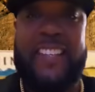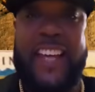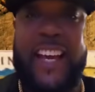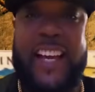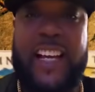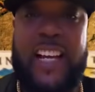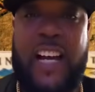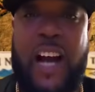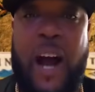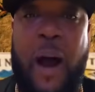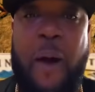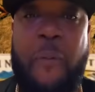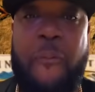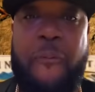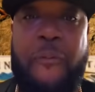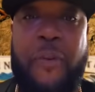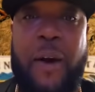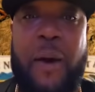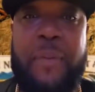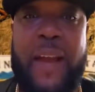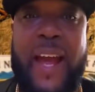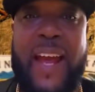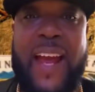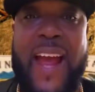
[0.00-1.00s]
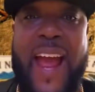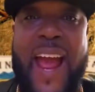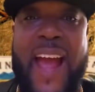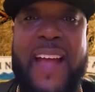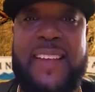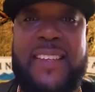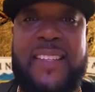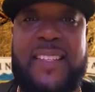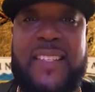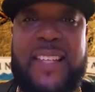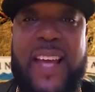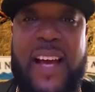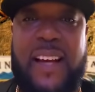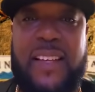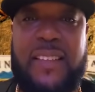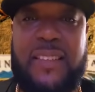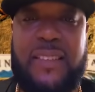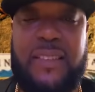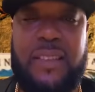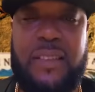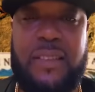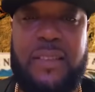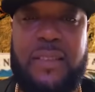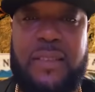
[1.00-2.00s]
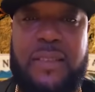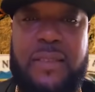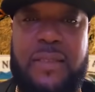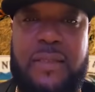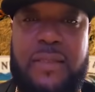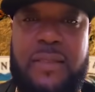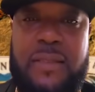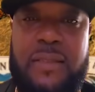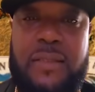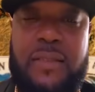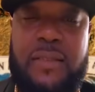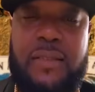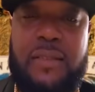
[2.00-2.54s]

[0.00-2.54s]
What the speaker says: it come from their ancestors.